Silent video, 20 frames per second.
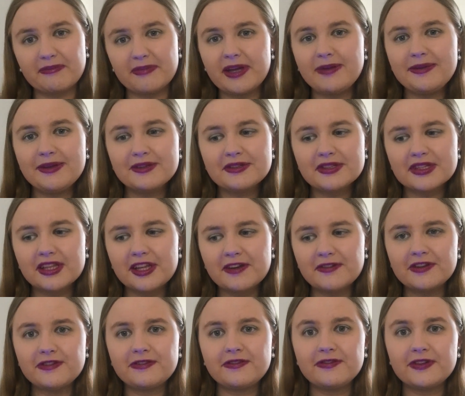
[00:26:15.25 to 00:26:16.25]
maybe it was a
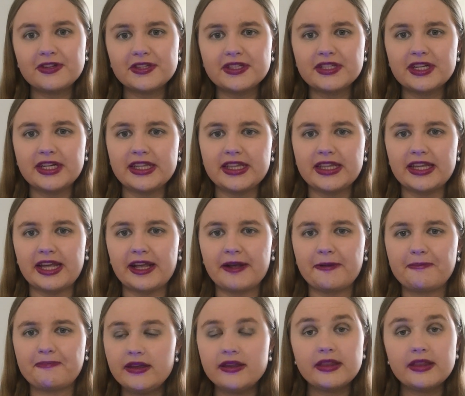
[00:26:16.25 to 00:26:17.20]
love at first sight thing.